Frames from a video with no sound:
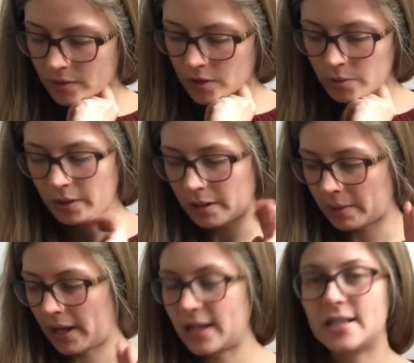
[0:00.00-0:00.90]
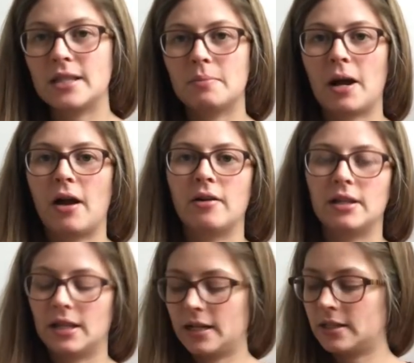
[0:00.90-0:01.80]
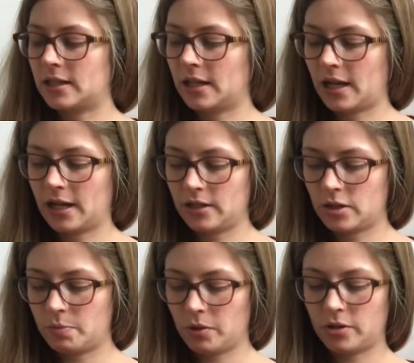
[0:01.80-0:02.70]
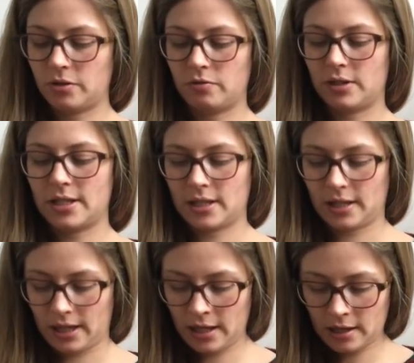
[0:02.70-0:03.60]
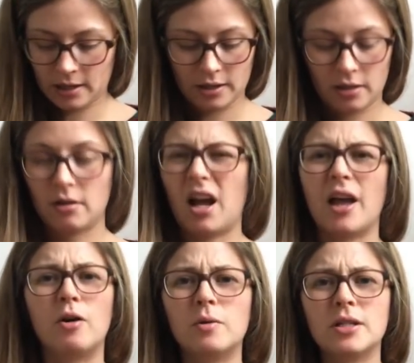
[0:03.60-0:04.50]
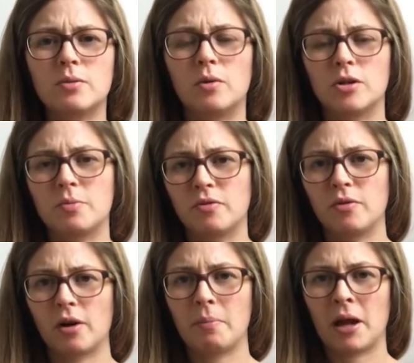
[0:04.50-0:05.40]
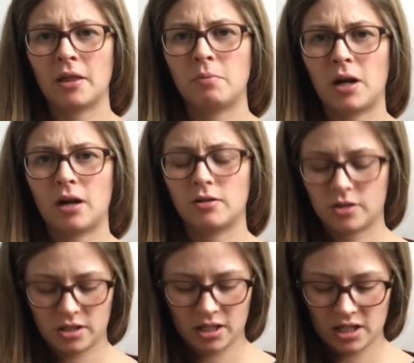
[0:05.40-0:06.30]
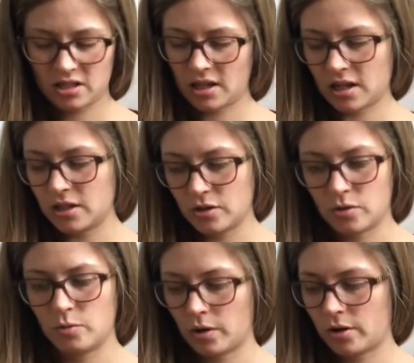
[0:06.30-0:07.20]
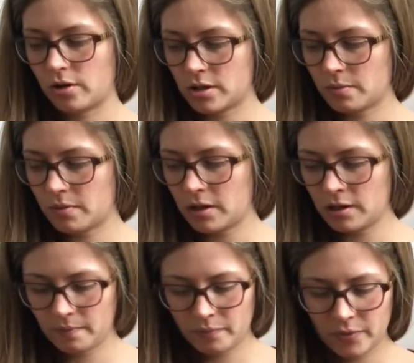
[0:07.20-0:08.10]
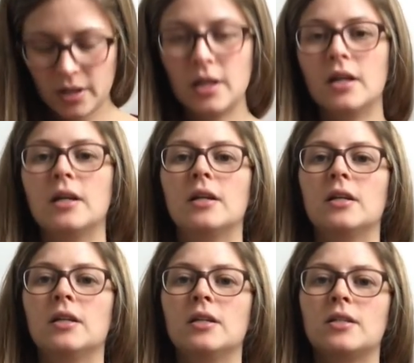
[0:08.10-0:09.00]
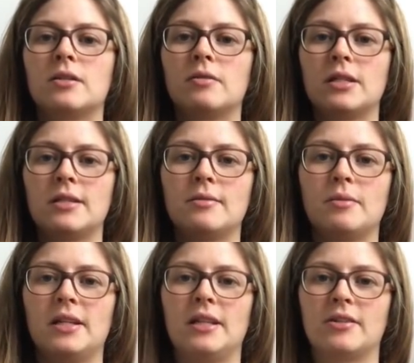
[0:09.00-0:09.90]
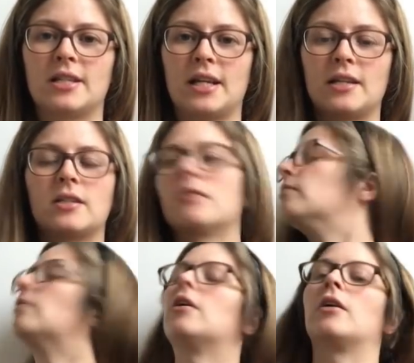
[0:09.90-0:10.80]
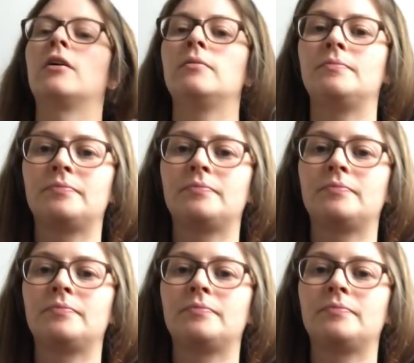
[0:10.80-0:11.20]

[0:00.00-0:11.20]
So anyway, I seen the pattern and liked it, and I just bought it recently. I always swatch before I buy the pattern, just in case like it doesn't work or something. So this is what it looks like so far.